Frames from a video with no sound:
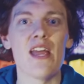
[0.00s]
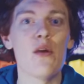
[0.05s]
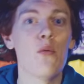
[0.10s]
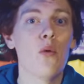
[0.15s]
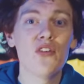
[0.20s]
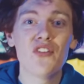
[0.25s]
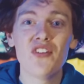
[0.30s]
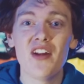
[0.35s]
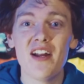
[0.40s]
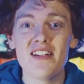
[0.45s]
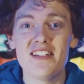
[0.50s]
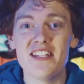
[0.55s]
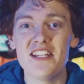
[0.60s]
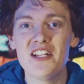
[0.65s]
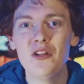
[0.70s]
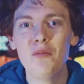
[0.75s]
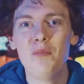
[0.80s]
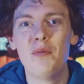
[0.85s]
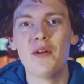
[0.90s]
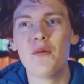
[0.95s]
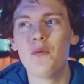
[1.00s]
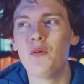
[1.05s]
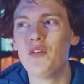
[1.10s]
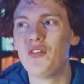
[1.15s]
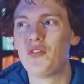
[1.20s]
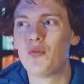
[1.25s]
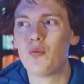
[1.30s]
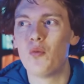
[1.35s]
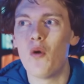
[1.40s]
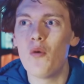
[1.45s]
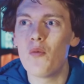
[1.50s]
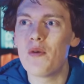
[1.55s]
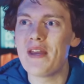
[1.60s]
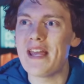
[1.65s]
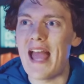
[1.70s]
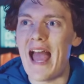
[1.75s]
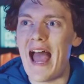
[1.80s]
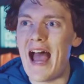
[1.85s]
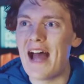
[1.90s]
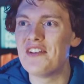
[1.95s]
It wasn't ideal, but it was what
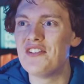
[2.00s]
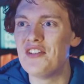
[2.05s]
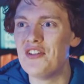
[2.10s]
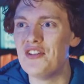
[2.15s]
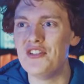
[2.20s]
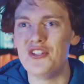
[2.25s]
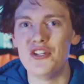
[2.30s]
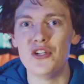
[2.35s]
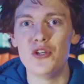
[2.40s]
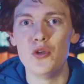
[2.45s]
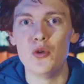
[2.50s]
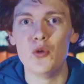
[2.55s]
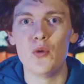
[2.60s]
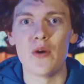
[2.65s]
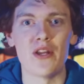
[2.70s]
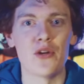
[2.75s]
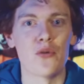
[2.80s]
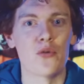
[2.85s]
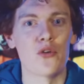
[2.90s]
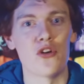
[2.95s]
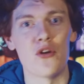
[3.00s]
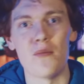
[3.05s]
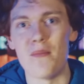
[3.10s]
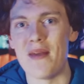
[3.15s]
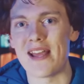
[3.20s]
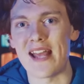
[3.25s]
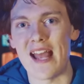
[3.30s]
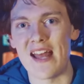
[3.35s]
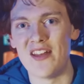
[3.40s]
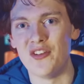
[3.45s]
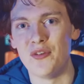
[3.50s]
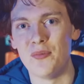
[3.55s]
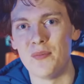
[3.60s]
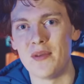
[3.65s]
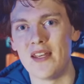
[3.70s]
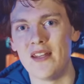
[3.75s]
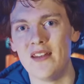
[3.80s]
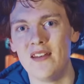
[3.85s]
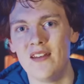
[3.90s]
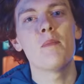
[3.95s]
we had to do in order to make ends
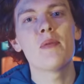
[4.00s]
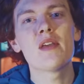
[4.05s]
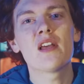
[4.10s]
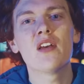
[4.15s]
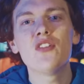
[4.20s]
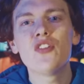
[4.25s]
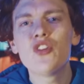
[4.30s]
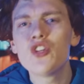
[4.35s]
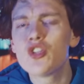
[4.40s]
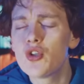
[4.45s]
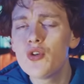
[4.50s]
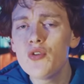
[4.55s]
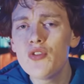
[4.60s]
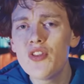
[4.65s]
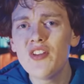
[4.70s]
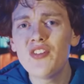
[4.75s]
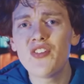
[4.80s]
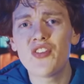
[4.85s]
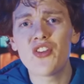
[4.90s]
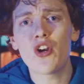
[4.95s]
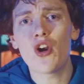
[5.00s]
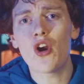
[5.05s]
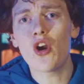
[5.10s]
meet. Because the truth is that